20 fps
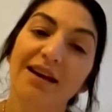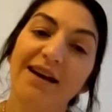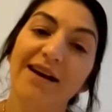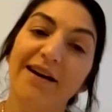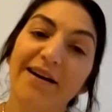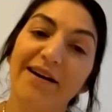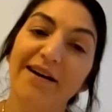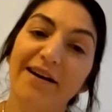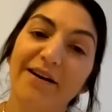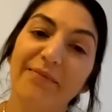
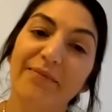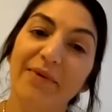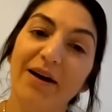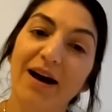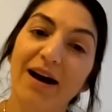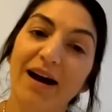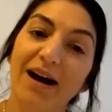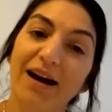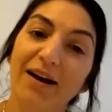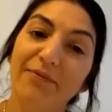Um,
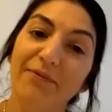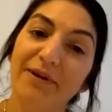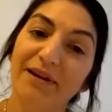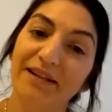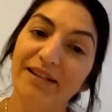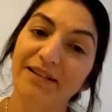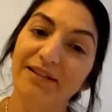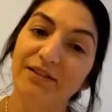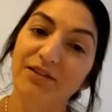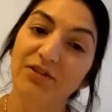I
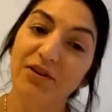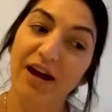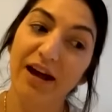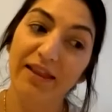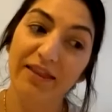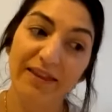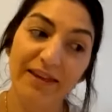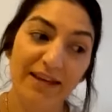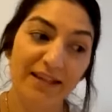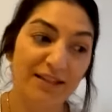wanted to
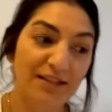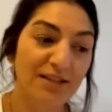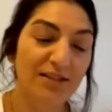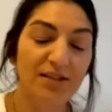try this.